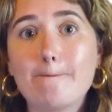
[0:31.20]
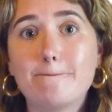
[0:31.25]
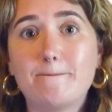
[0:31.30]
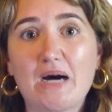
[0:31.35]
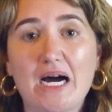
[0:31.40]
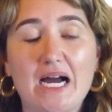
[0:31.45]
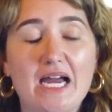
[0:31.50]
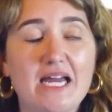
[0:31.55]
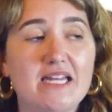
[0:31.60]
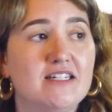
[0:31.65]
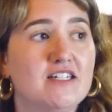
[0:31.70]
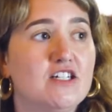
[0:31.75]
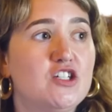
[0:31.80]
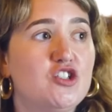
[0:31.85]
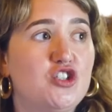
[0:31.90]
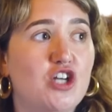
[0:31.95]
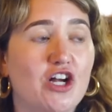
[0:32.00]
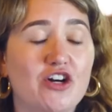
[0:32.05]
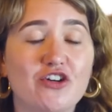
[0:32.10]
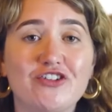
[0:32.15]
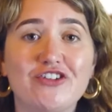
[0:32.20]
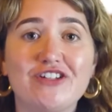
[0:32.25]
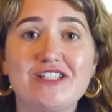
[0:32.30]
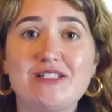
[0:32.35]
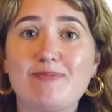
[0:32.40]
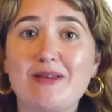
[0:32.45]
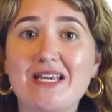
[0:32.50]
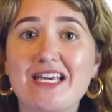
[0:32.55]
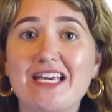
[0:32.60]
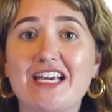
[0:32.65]
But generally
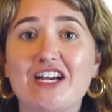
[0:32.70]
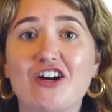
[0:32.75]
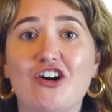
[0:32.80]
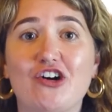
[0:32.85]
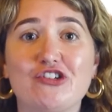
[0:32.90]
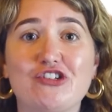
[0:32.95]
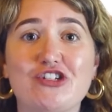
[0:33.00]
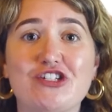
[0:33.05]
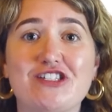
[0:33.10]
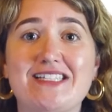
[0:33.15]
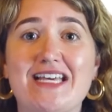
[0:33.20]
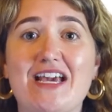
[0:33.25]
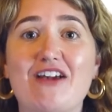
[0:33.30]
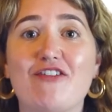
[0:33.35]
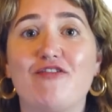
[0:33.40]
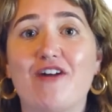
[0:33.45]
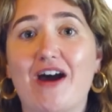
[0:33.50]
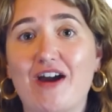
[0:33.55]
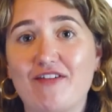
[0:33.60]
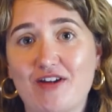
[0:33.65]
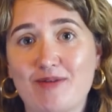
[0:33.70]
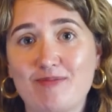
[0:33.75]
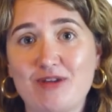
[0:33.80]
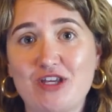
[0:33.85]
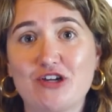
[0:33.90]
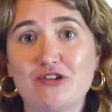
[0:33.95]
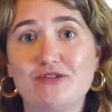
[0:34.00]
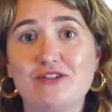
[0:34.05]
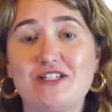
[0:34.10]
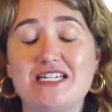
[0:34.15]
speaking, I'll just say
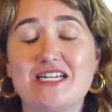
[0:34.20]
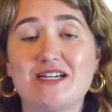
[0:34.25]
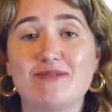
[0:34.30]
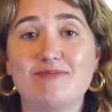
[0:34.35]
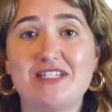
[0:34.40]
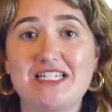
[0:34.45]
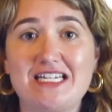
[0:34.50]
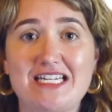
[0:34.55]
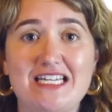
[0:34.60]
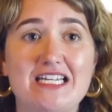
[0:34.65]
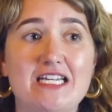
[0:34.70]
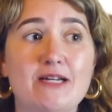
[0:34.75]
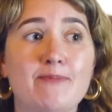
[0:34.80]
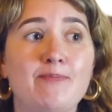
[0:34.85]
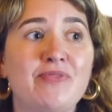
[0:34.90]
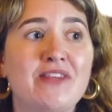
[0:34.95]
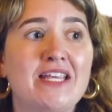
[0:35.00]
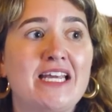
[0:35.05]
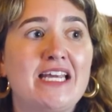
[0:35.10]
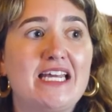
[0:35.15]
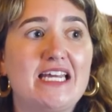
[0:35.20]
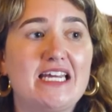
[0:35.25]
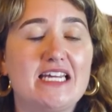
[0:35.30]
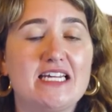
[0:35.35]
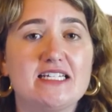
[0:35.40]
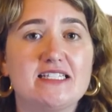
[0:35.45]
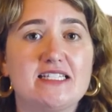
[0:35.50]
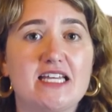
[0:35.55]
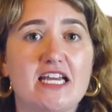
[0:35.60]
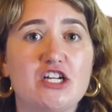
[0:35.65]
5-MeO-DMT
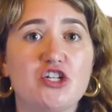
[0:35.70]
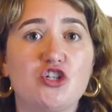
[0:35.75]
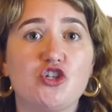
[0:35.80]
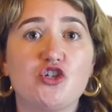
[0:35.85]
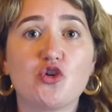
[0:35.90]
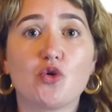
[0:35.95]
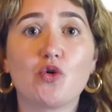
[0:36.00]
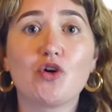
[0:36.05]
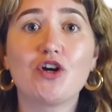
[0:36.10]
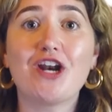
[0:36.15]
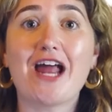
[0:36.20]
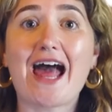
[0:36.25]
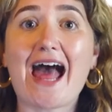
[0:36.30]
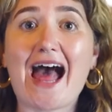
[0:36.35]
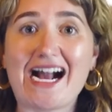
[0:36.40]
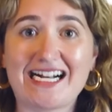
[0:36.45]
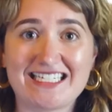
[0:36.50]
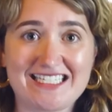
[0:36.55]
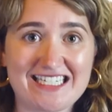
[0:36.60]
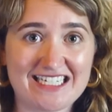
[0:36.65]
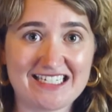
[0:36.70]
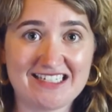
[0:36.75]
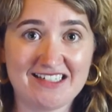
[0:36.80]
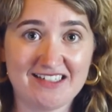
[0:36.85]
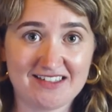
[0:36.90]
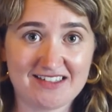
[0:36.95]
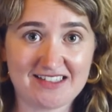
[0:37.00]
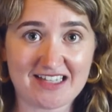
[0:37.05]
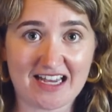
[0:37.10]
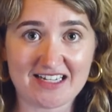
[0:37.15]
is a
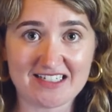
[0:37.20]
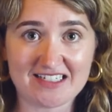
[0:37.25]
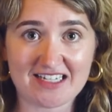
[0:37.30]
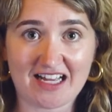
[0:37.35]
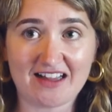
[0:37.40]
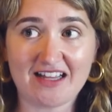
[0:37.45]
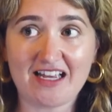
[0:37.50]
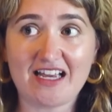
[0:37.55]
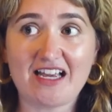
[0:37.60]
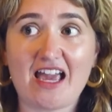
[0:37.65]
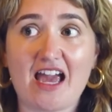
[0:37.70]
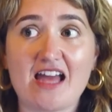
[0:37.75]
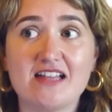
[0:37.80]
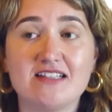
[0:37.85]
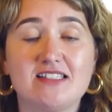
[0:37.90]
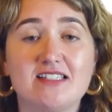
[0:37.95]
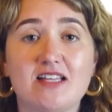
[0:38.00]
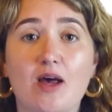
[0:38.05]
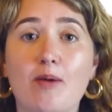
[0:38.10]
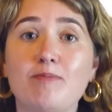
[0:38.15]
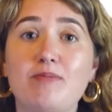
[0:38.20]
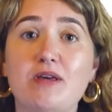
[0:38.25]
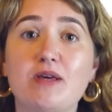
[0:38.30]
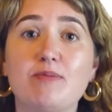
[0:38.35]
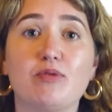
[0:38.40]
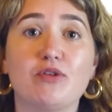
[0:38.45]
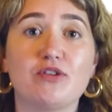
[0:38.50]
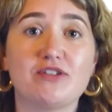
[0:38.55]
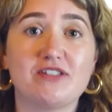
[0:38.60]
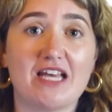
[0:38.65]
short-acting psychedelic, and some
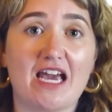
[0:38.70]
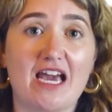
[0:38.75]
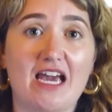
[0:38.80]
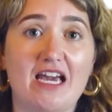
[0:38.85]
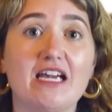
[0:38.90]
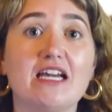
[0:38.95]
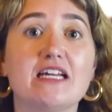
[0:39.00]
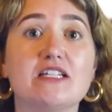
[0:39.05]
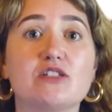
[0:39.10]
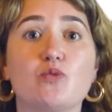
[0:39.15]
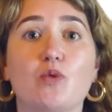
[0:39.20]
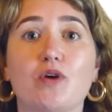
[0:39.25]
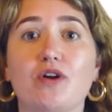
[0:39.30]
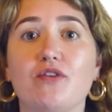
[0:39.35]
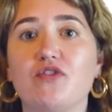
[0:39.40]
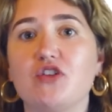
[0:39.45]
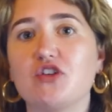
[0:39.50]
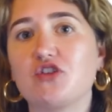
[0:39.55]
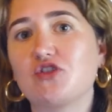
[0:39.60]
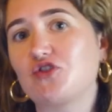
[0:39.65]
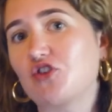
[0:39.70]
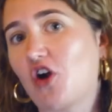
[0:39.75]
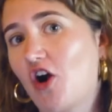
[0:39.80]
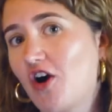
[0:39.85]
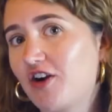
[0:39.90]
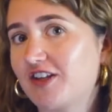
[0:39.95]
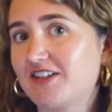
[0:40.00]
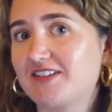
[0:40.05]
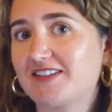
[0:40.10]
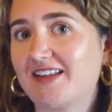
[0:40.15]
people say it's one of the
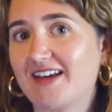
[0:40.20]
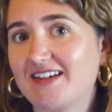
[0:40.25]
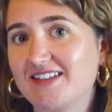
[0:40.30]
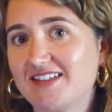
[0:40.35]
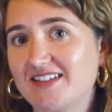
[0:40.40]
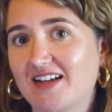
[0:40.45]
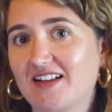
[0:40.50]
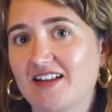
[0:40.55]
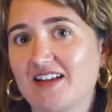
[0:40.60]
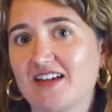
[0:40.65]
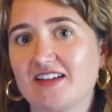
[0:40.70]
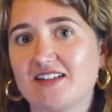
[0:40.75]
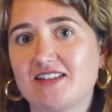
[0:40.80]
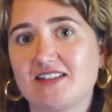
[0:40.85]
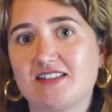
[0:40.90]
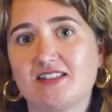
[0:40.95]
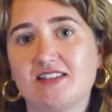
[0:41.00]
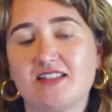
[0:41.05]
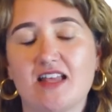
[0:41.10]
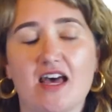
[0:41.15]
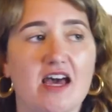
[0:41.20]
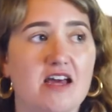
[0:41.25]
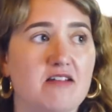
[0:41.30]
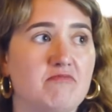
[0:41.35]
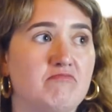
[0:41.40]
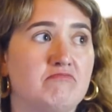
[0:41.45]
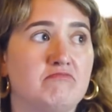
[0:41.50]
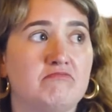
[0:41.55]
strongest psychedelics that